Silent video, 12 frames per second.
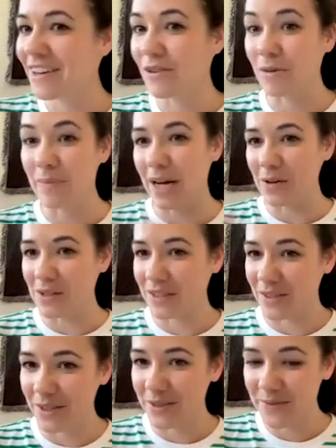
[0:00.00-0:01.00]
or power
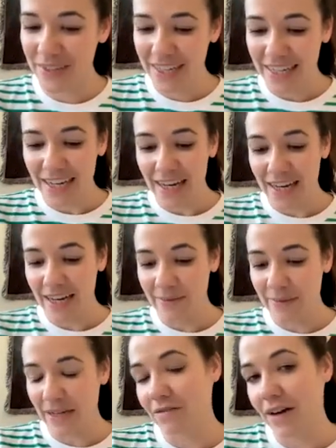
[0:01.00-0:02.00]
to?
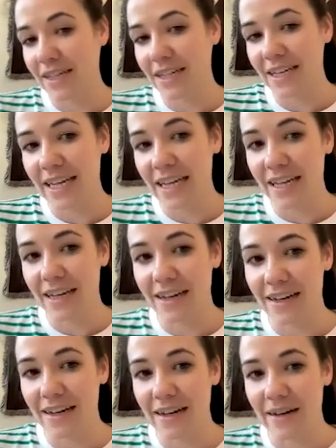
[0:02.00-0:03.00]
And
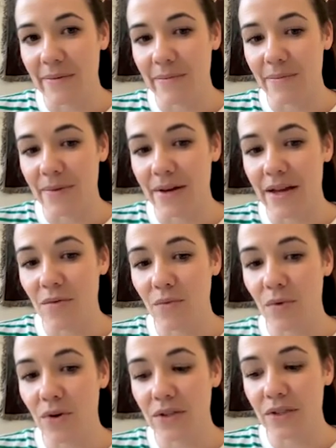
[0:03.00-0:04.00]
finally,
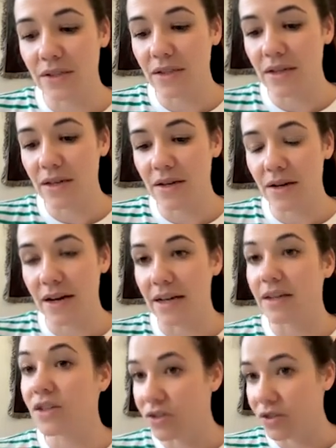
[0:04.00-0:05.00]
what
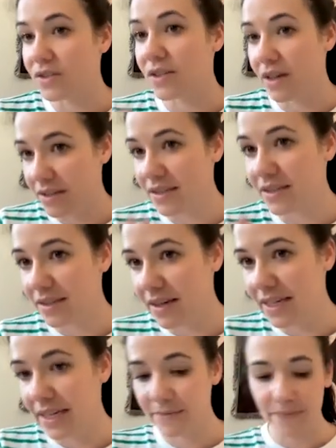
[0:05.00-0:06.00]
could you start
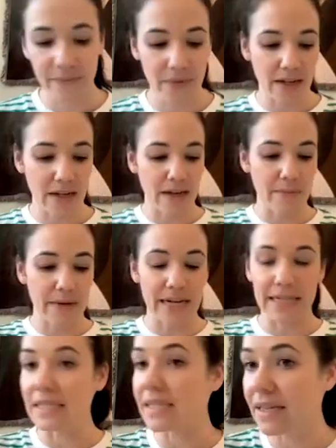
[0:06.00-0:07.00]
designing?
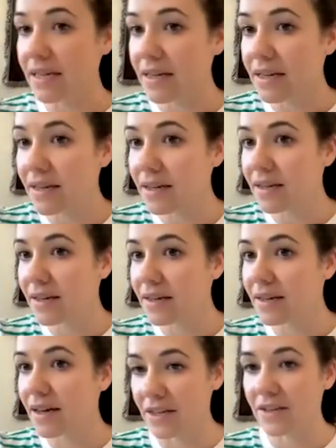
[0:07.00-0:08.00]
And
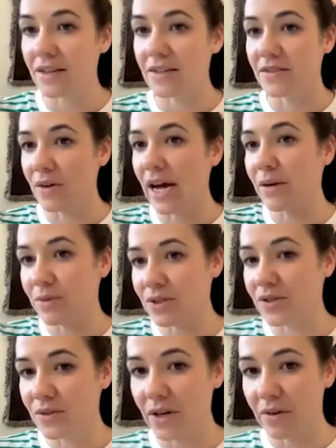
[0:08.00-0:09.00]
how would
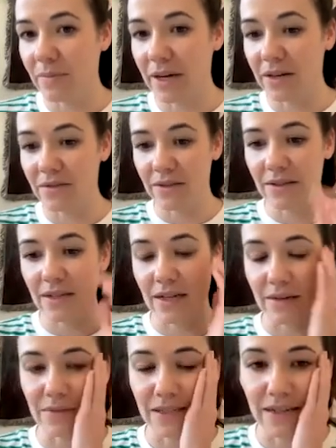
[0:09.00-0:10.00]
you go about
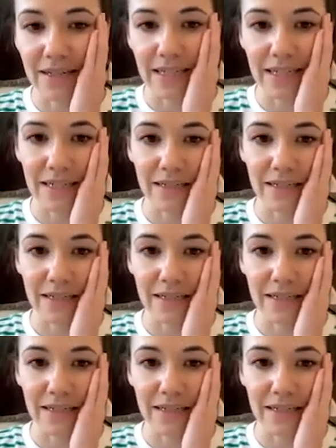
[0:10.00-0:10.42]
designing an